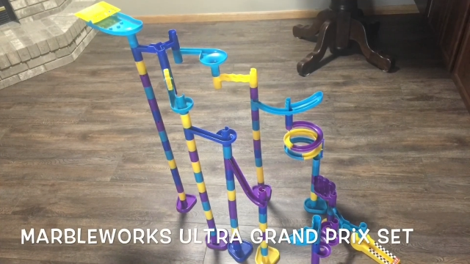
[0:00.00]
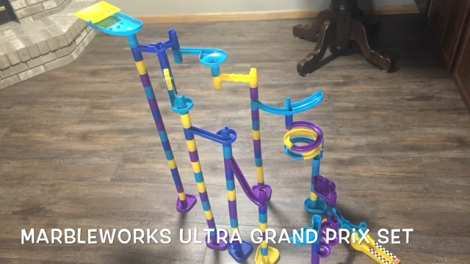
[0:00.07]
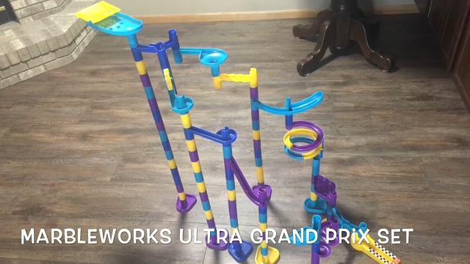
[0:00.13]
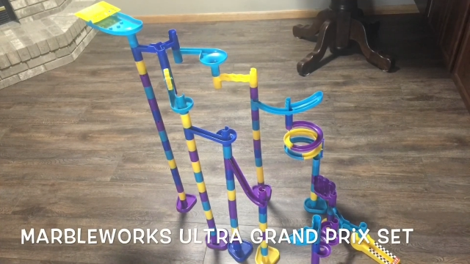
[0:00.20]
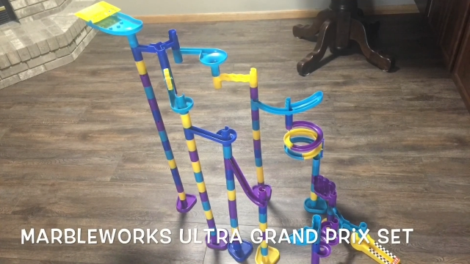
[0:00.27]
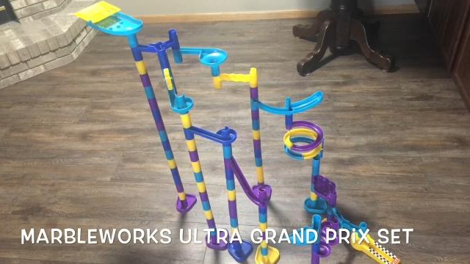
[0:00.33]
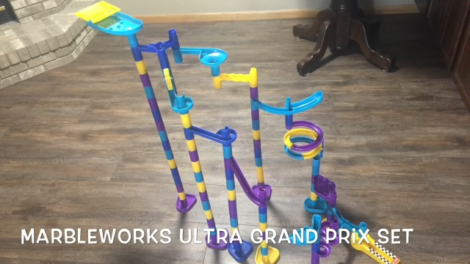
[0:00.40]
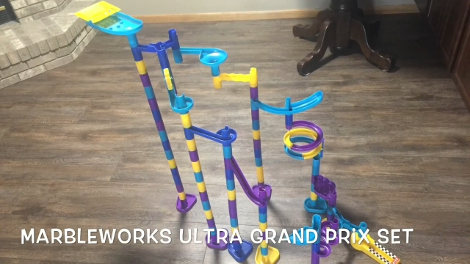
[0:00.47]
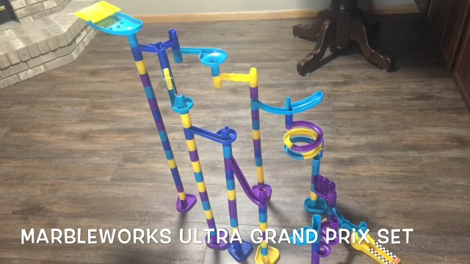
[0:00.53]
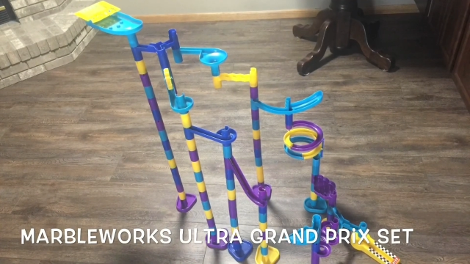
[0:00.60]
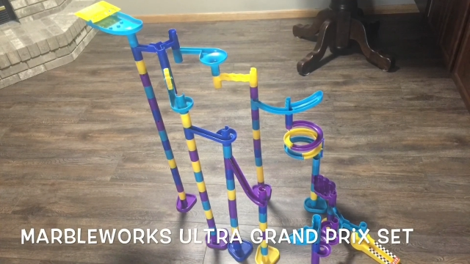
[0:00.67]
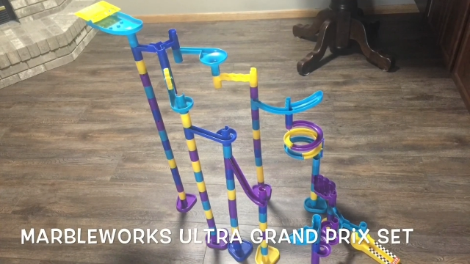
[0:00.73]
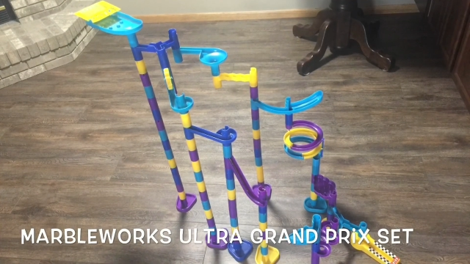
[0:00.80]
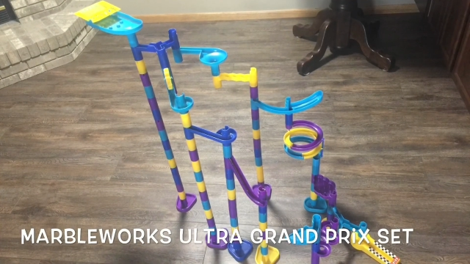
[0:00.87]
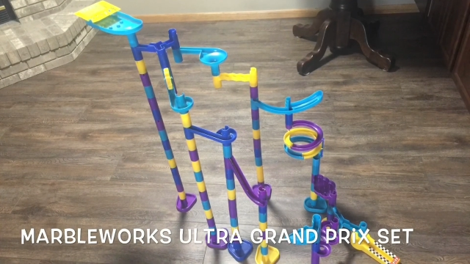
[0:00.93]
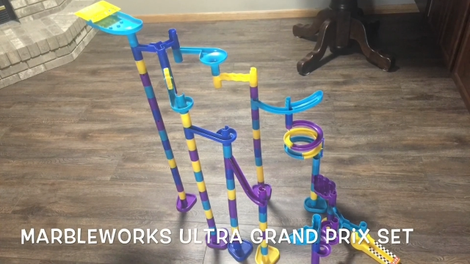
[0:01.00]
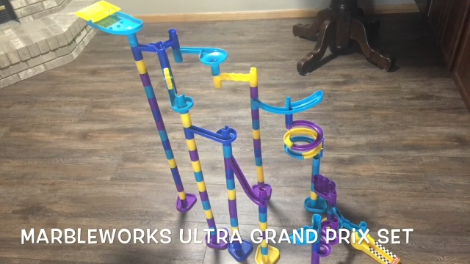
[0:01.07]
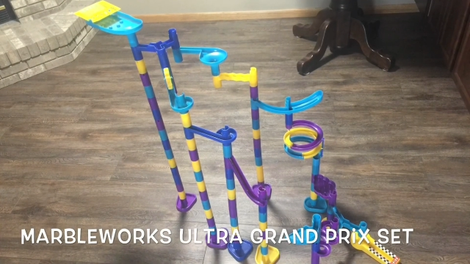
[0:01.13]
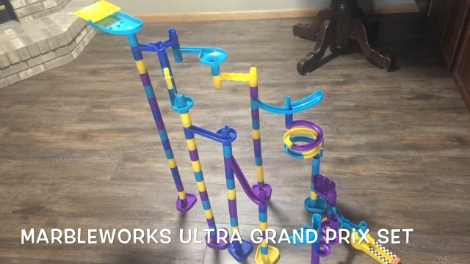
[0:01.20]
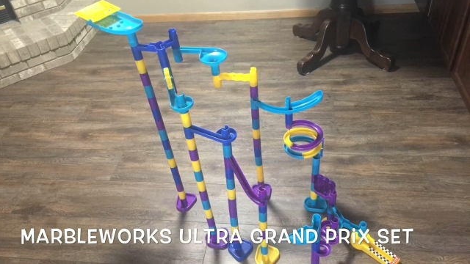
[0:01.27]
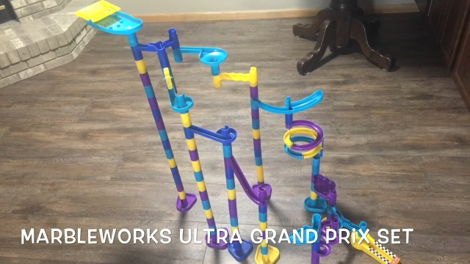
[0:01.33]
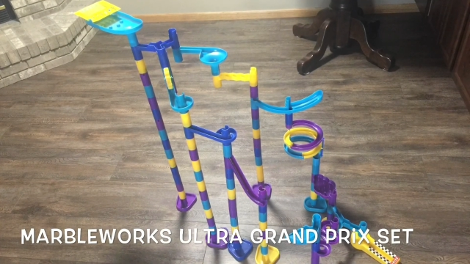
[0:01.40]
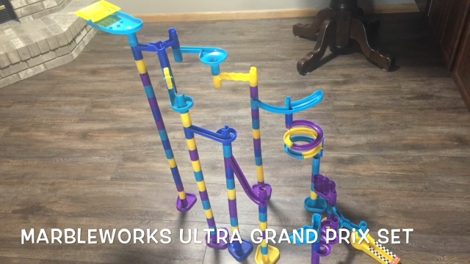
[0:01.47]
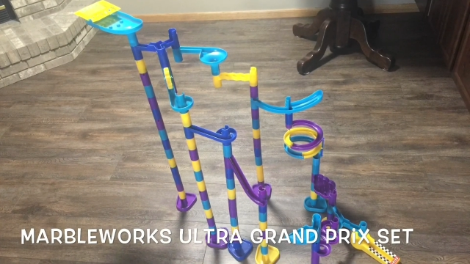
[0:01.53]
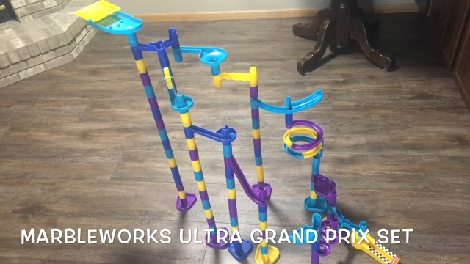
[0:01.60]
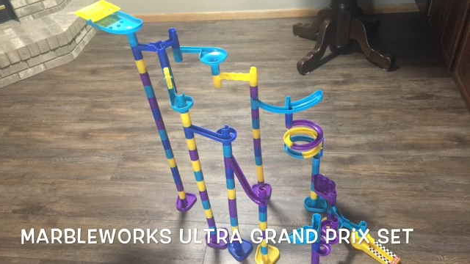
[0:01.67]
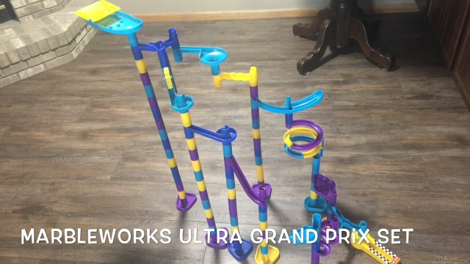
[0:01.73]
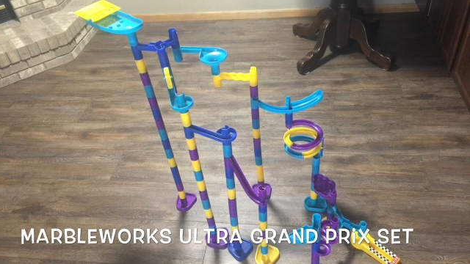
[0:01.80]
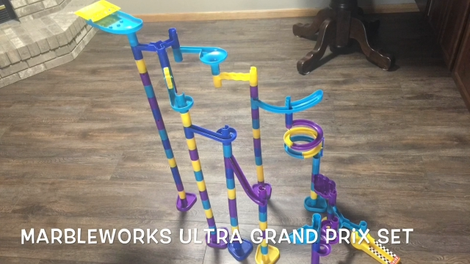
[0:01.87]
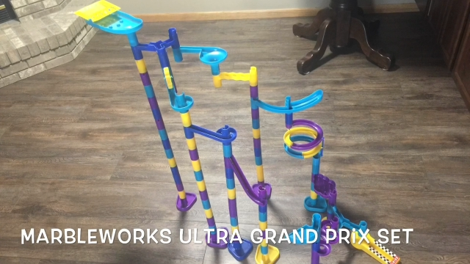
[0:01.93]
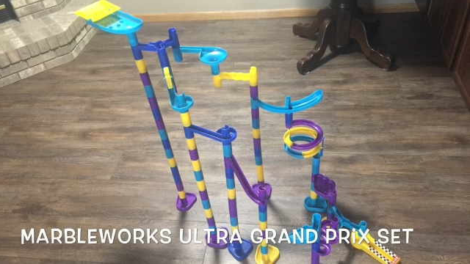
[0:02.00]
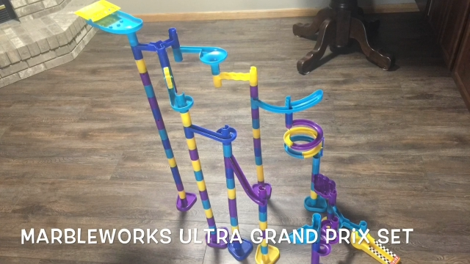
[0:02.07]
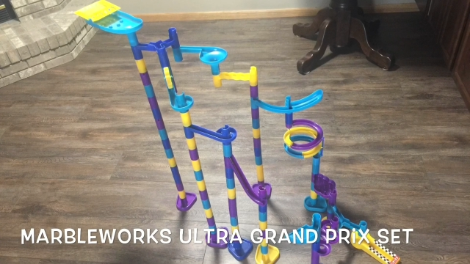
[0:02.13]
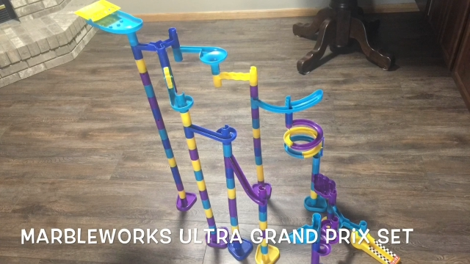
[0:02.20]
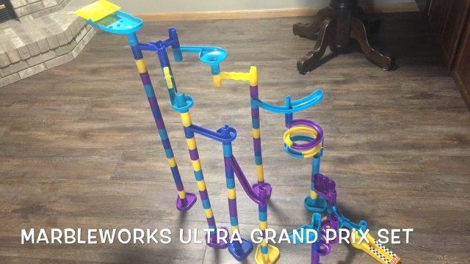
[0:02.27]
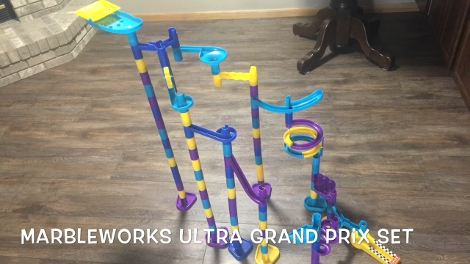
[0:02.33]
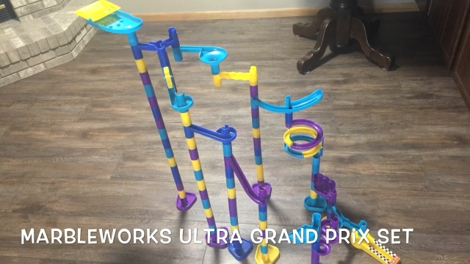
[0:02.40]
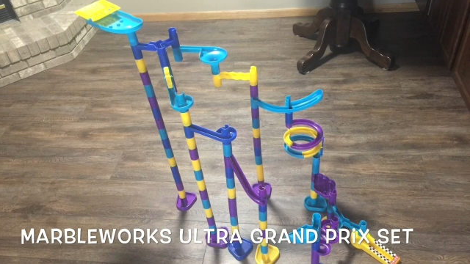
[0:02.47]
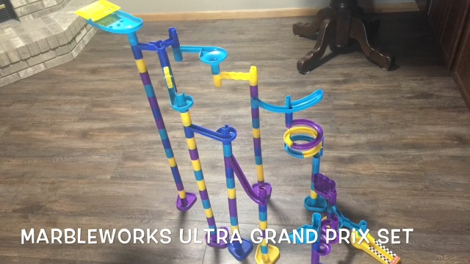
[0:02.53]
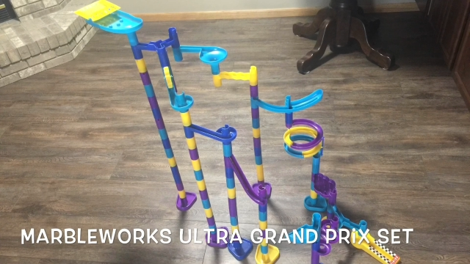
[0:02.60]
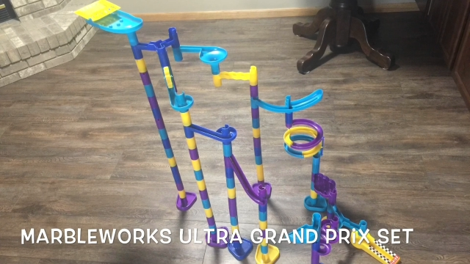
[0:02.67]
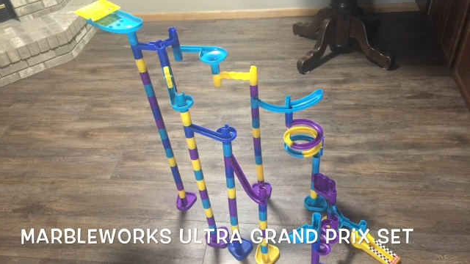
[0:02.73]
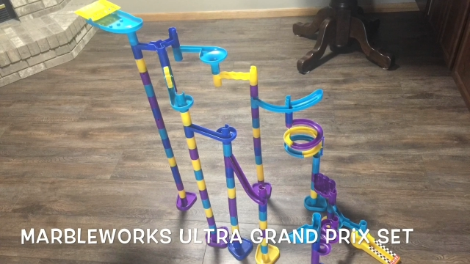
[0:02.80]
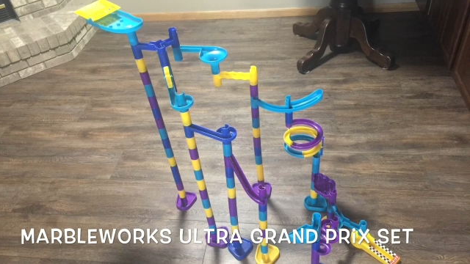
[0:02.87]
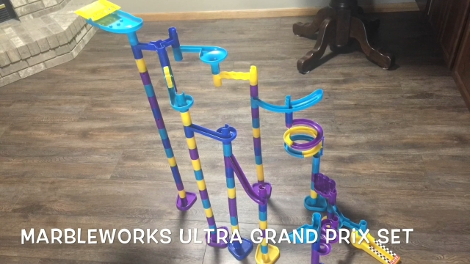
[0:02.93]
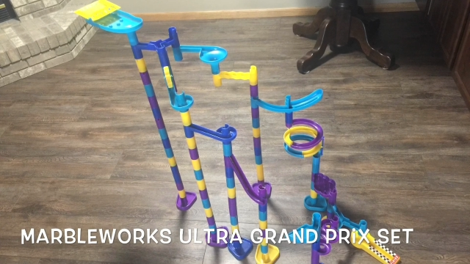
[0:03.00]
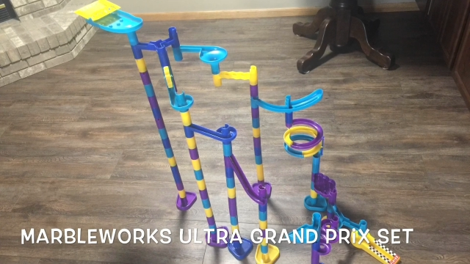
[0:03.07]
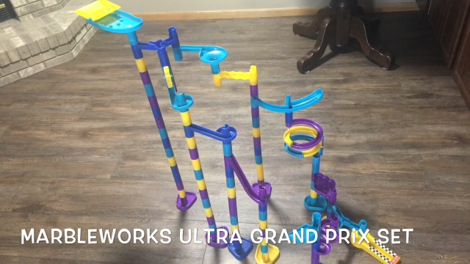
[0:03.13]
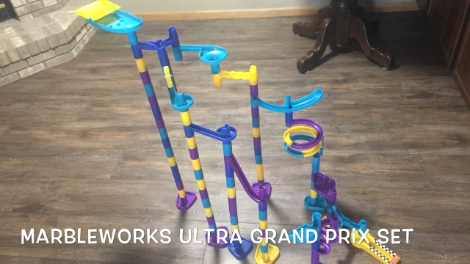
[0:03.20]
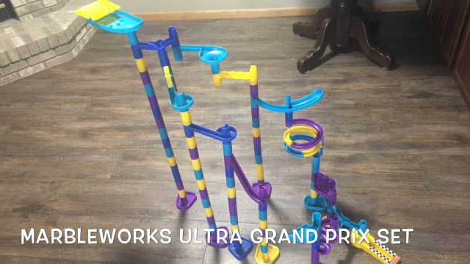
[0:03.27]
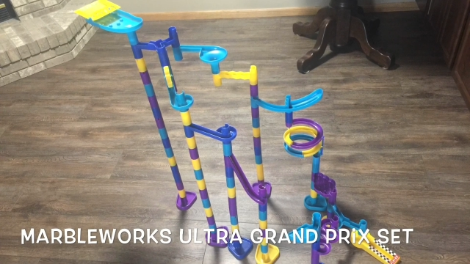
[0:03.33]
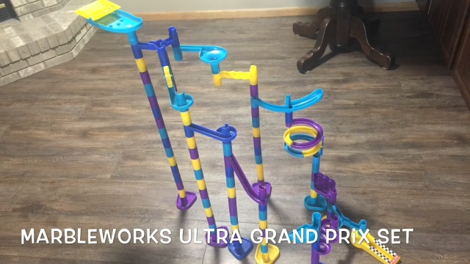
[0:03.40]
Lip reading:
Nobody's mouth can be seen.